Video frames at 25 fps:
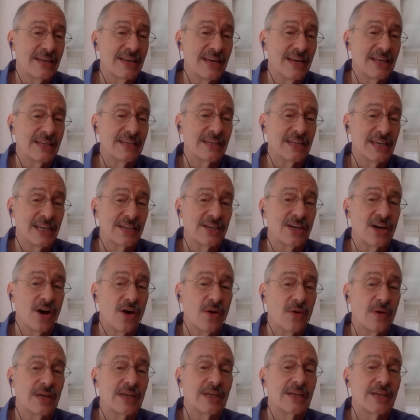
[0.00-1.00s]
and get
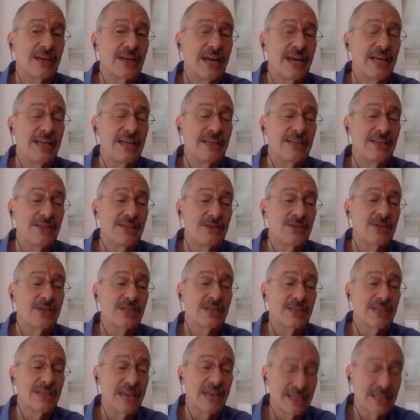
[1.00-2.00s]
going. And you
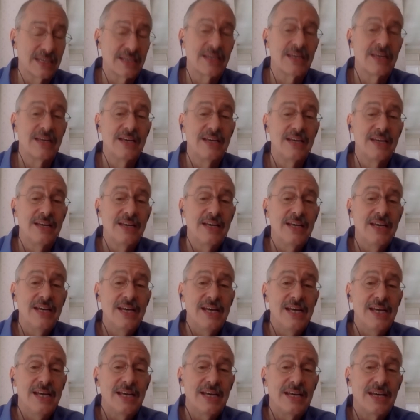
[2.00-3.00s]
could then
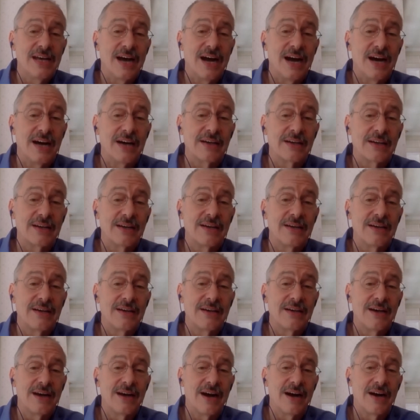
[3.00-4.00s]
uh,
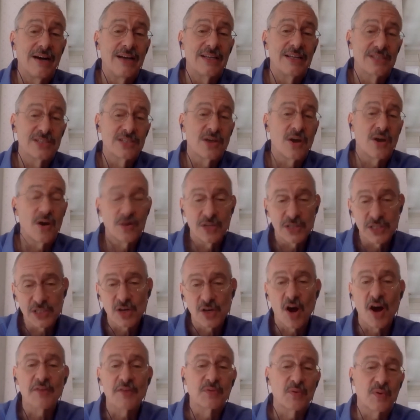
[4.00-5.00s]
uh, install the
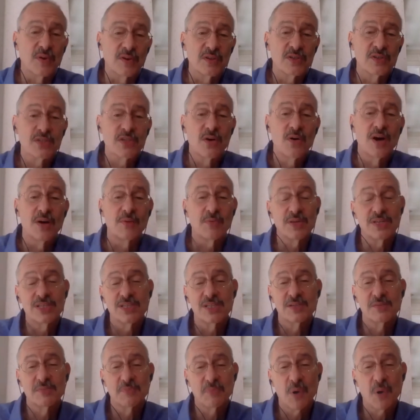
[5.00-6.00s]
software and so on, which
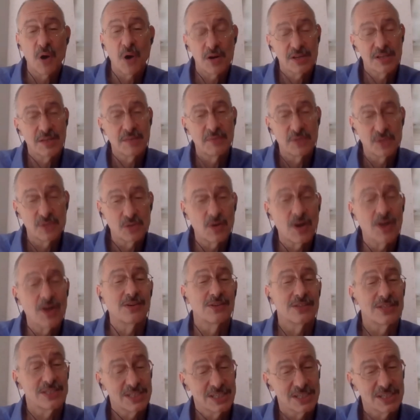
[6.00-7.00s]
is part of the
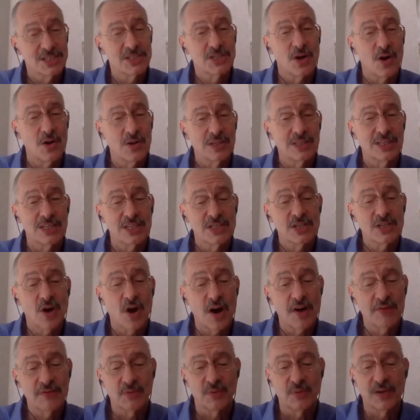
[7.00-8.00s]
struggle is installing the
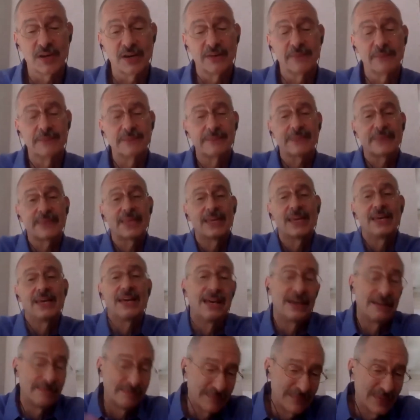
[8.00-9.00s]
software.
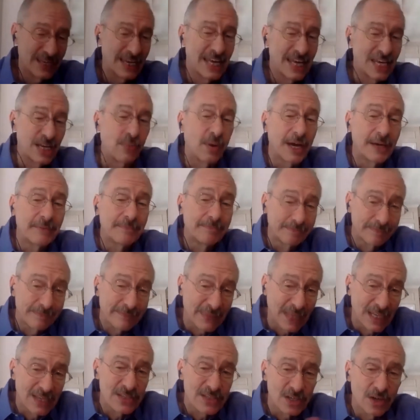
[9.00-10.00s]
And anyway,
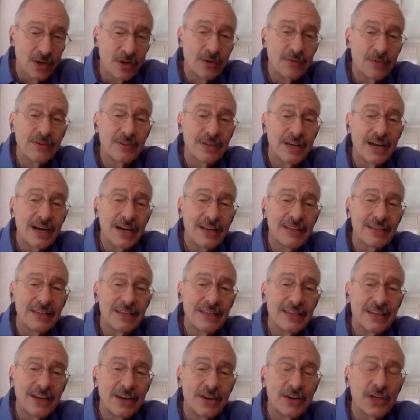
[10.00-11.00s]
so uh,
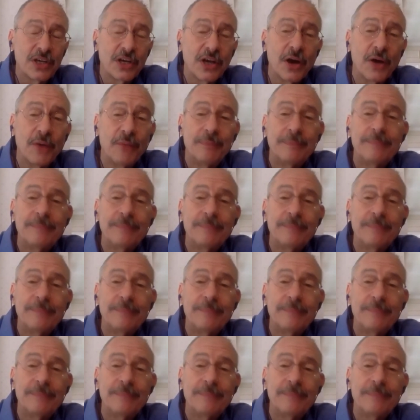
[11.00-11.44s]
there you go.